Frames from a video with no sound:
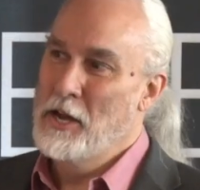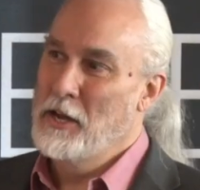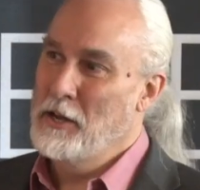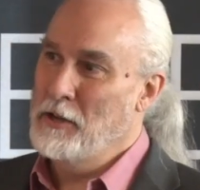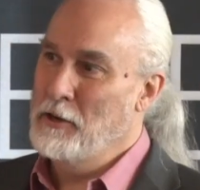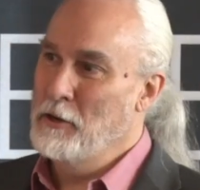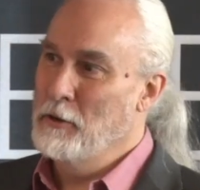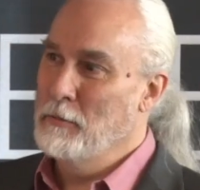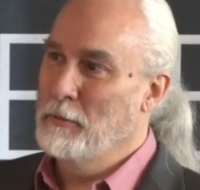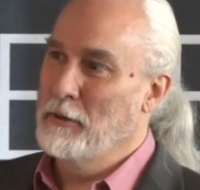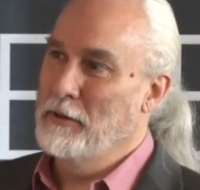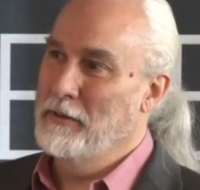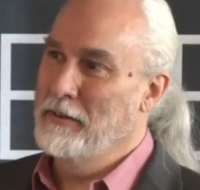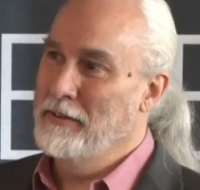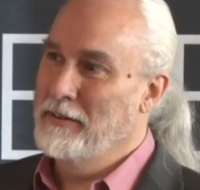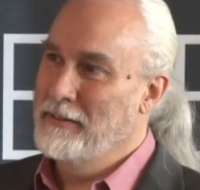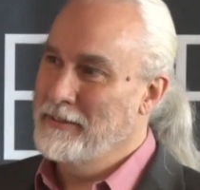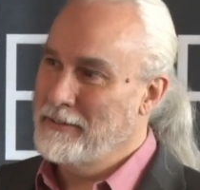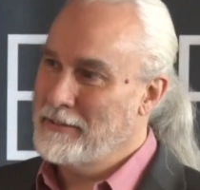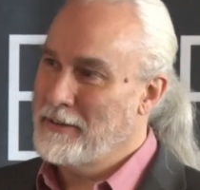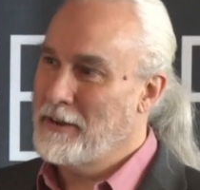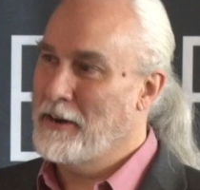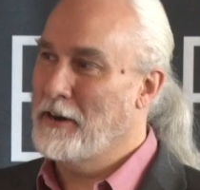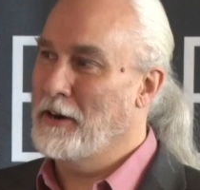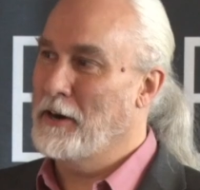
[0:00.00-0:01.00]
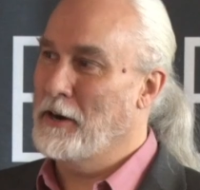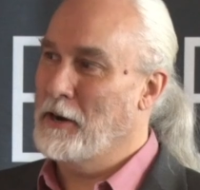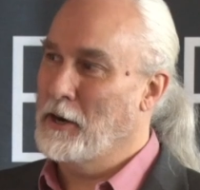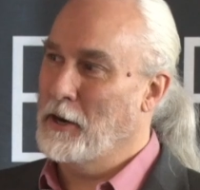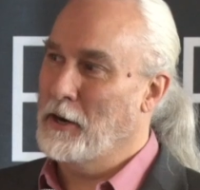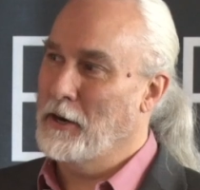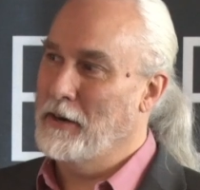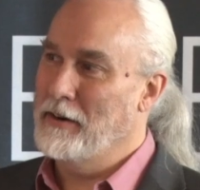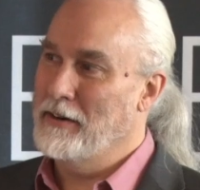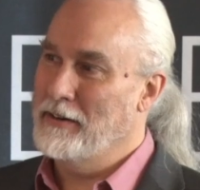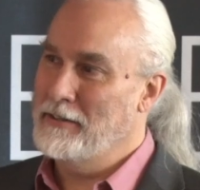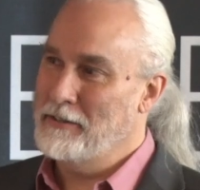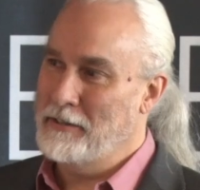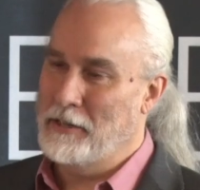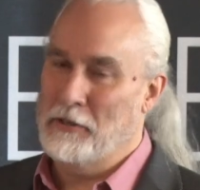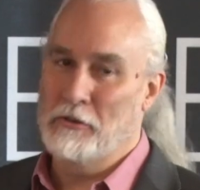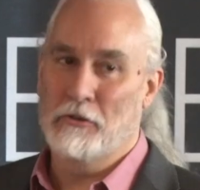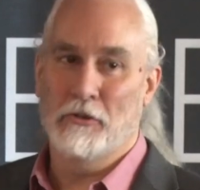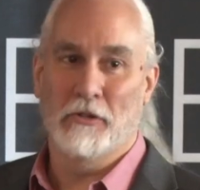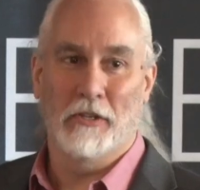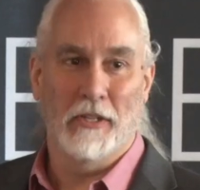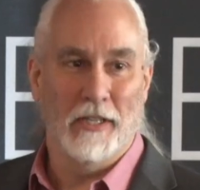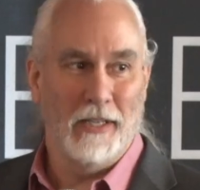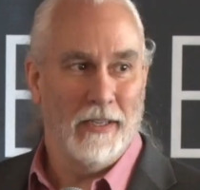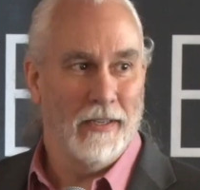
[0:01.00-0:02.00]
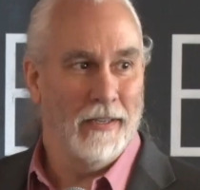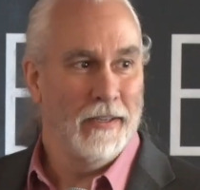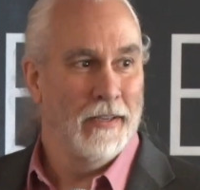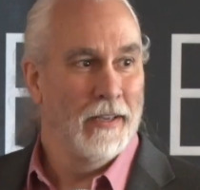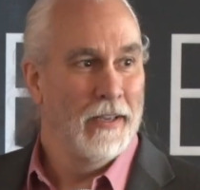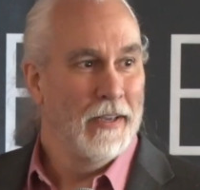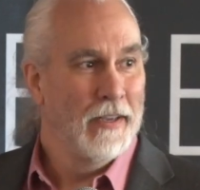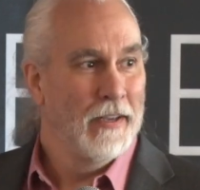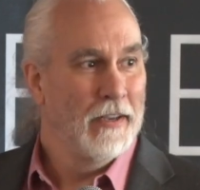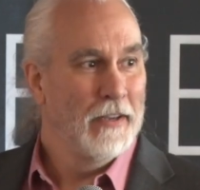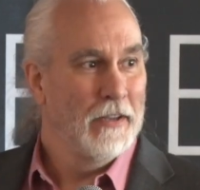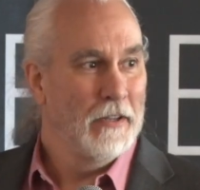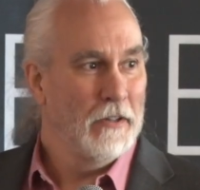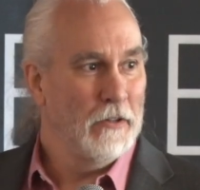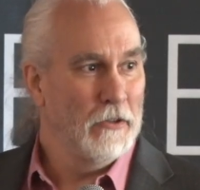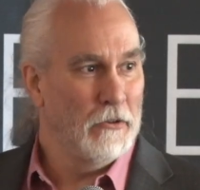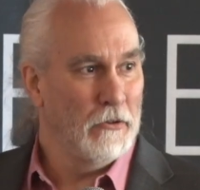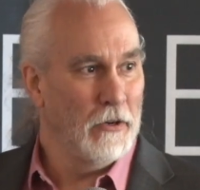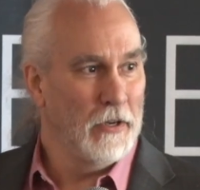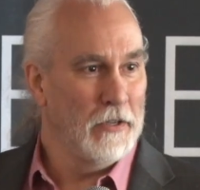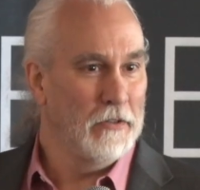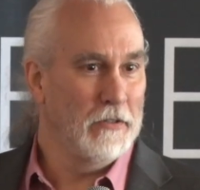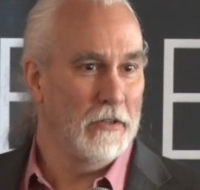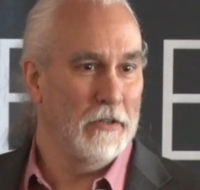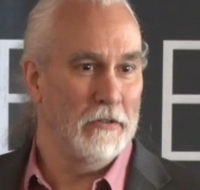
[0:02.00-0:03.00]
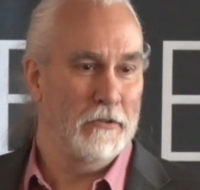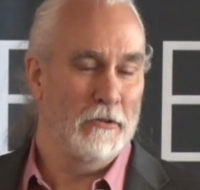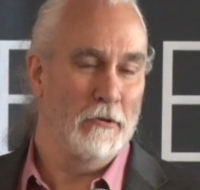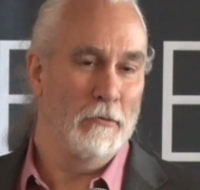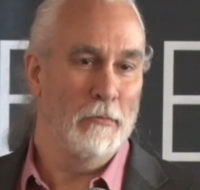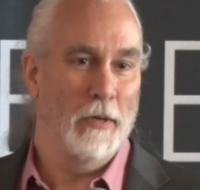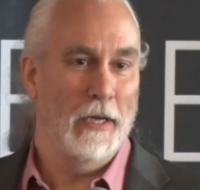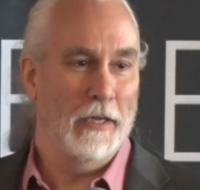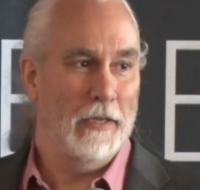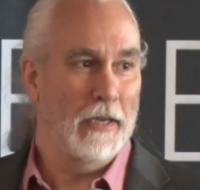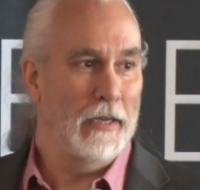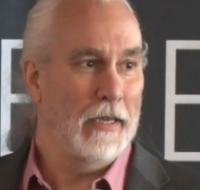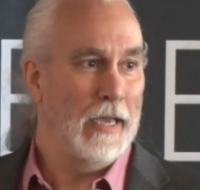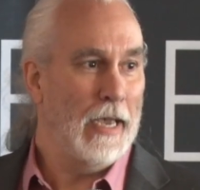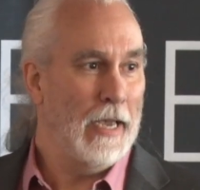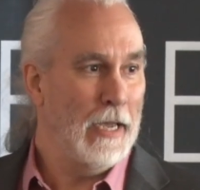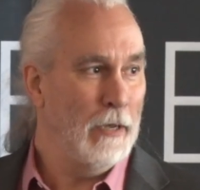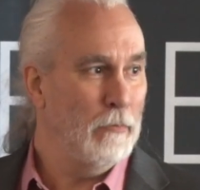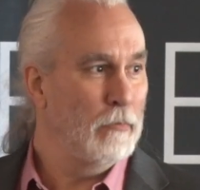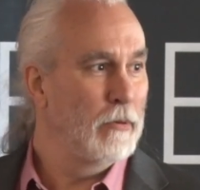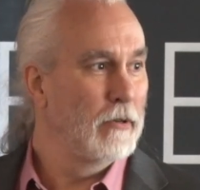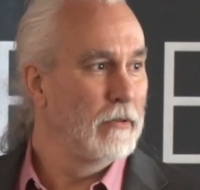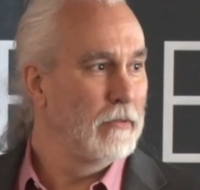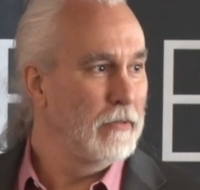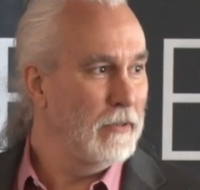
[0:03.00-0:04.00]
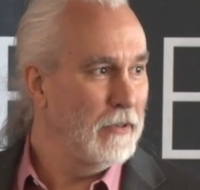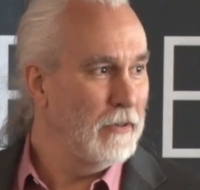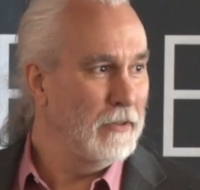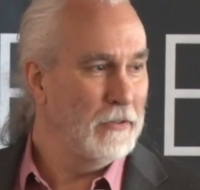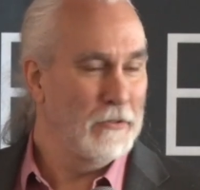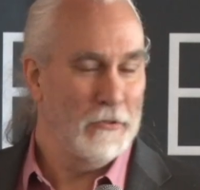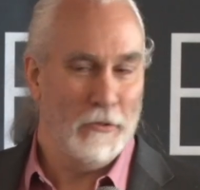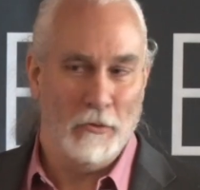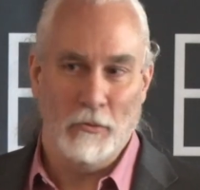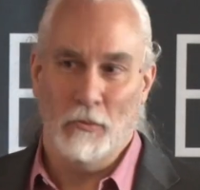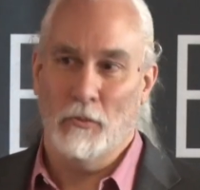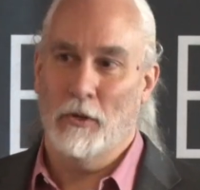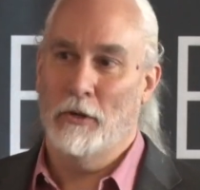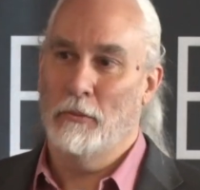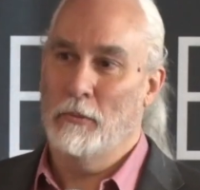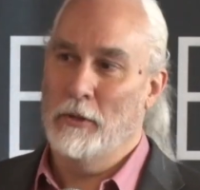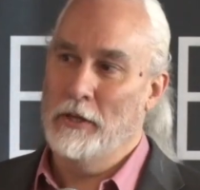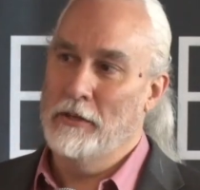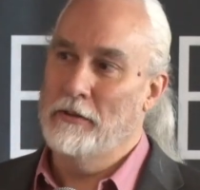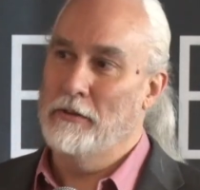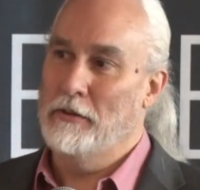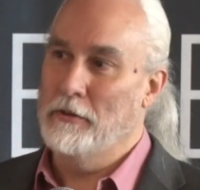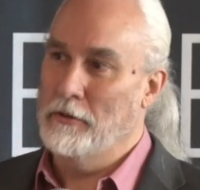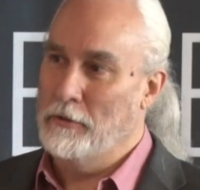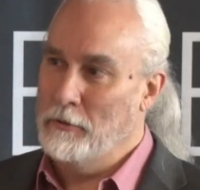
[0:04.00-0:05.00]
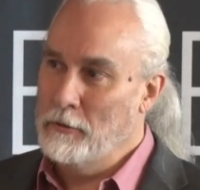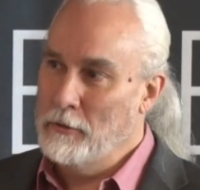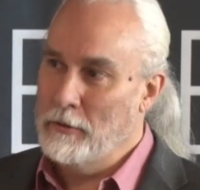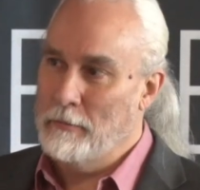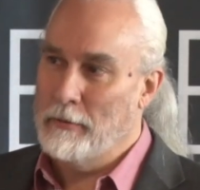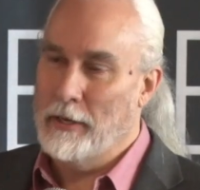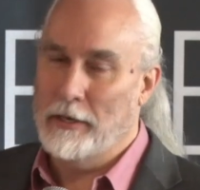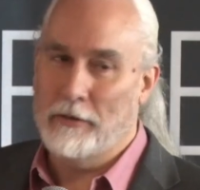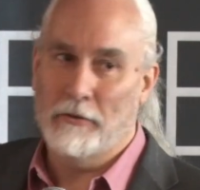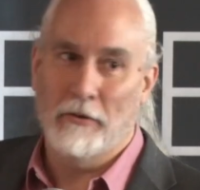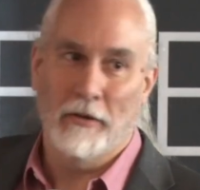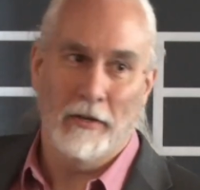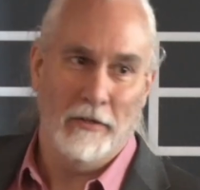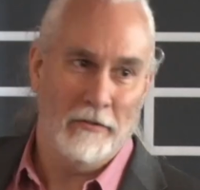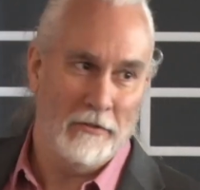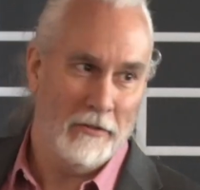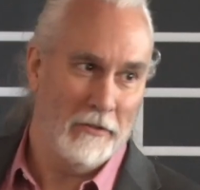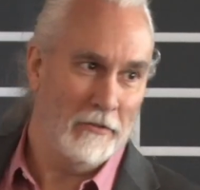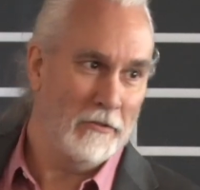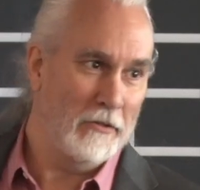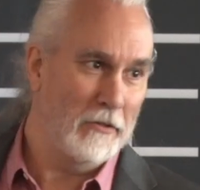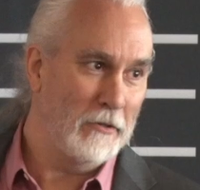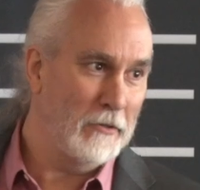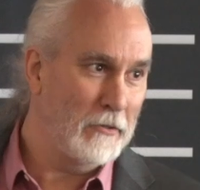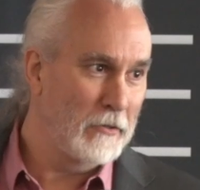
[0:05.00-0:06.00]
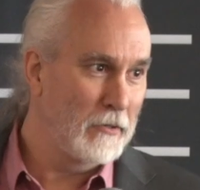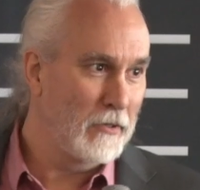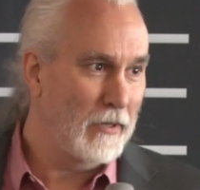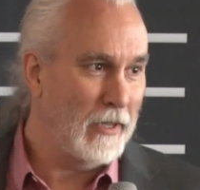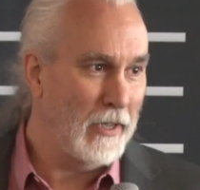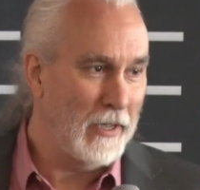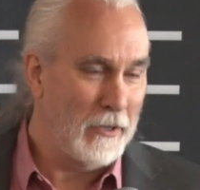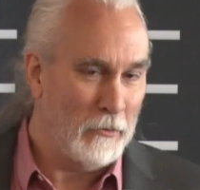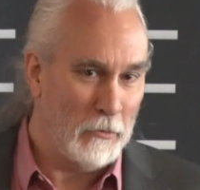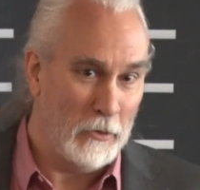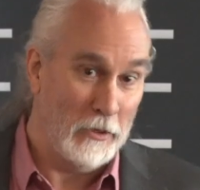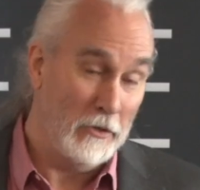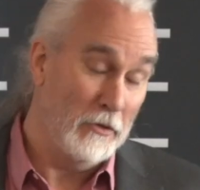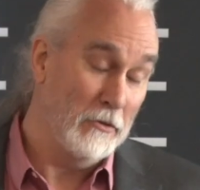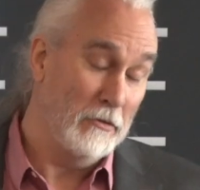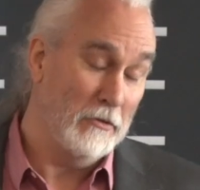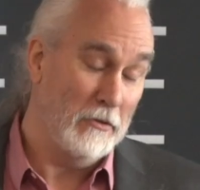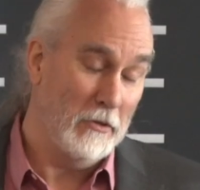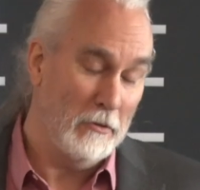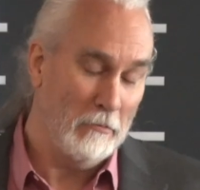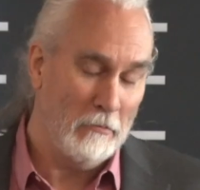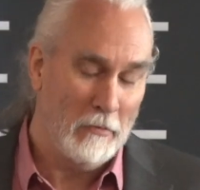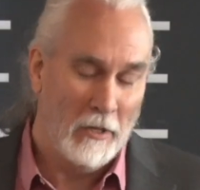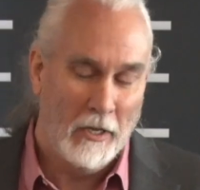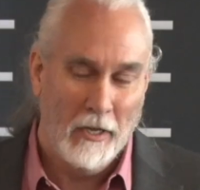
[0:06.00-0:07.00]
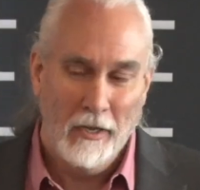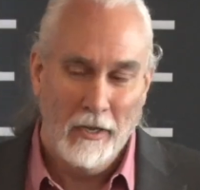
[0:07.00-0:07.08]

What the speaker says: Humans are essentially the transistor making ape. This is what we do. We make transistors and we use them.